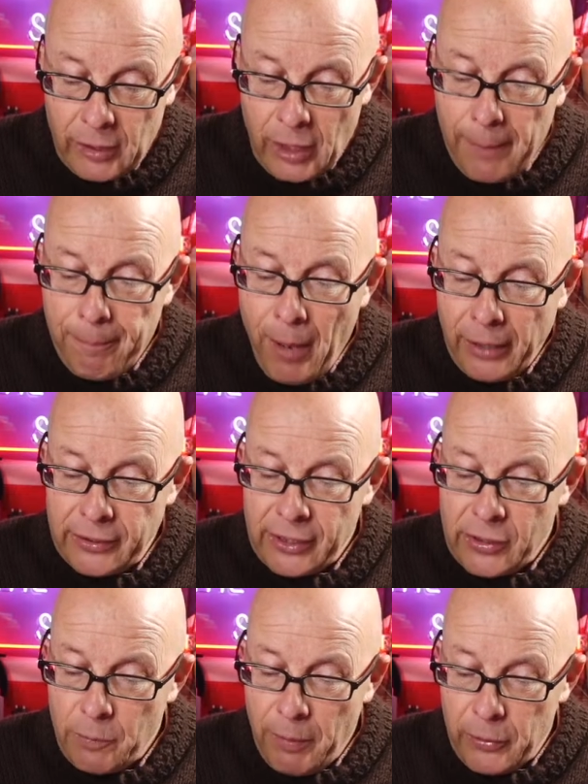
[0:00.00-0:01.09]
I punted
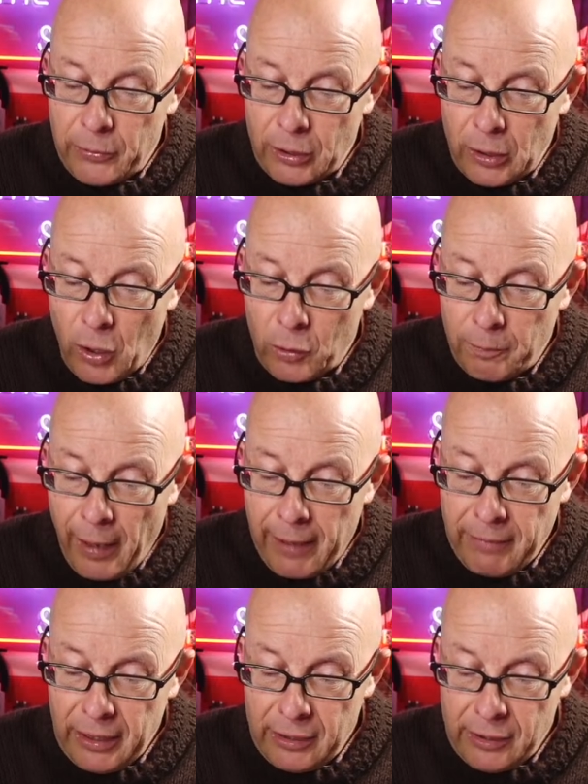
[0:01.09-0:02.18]
the boat along by
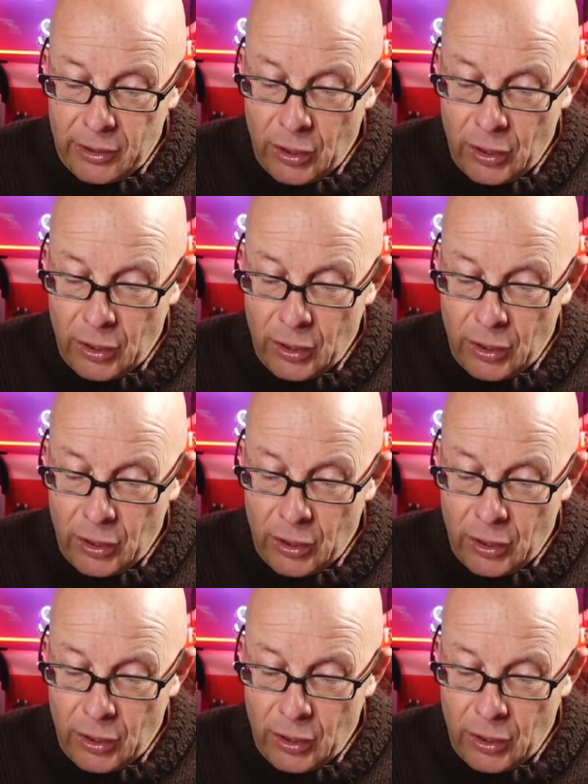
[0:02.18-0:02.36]
means